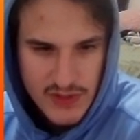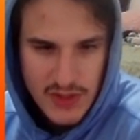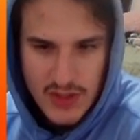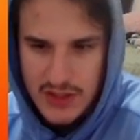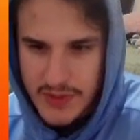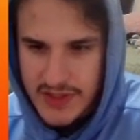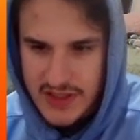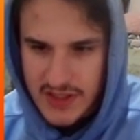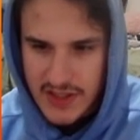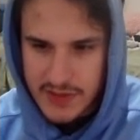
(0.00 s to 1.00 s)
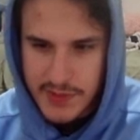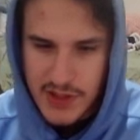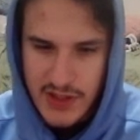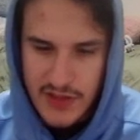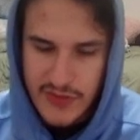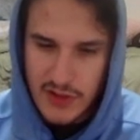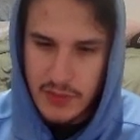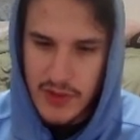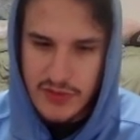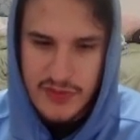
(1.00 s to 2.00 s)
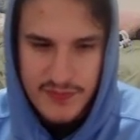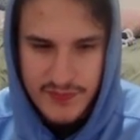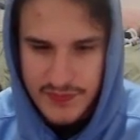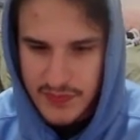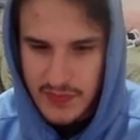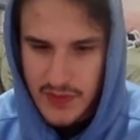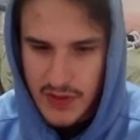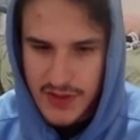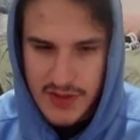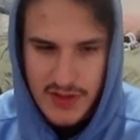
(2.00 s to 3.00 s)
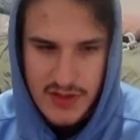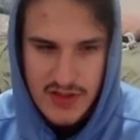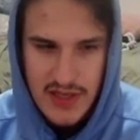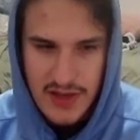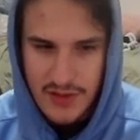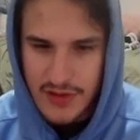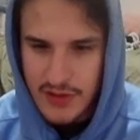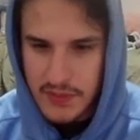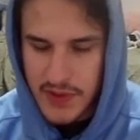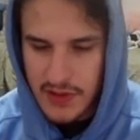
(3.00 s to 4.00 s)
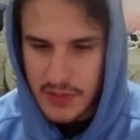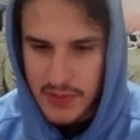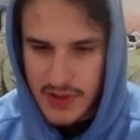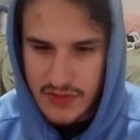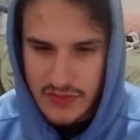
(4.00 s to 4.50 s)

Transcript: I should probably take the EXP share off Igglybuff. Alright, so this Anorith could be a little bit of